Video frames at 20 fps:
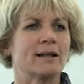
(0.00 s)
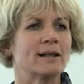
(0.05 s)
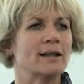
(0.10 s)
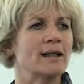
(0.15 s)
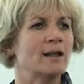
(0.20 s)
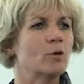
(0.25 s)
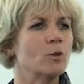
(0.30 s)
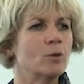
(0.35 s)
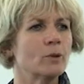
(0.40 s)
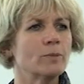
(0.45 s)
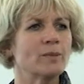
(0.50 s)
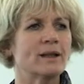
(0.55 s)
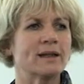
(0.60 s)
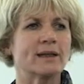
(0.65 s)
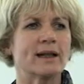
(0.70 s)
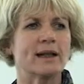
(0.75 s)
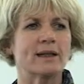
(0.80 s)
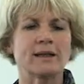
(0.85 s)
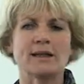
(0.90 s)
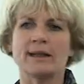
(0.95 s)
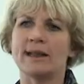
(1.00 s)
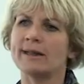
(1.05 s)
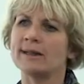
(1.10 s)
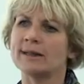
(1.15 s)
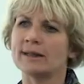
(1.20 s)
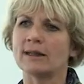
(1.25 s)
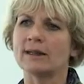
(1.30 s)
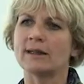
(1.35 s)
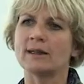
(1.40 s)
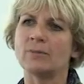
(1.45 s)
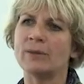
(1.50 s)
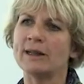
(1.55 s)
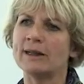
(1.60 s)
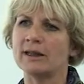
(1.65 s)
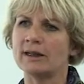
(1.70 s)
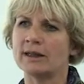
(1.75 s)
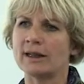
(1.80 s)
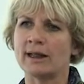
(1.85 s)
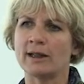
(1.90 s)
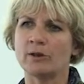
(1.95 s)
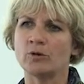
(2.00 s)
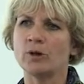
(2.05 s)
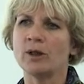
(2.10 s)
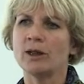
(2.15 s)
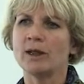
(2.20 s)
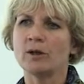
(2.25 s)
and it almost getting into diminishing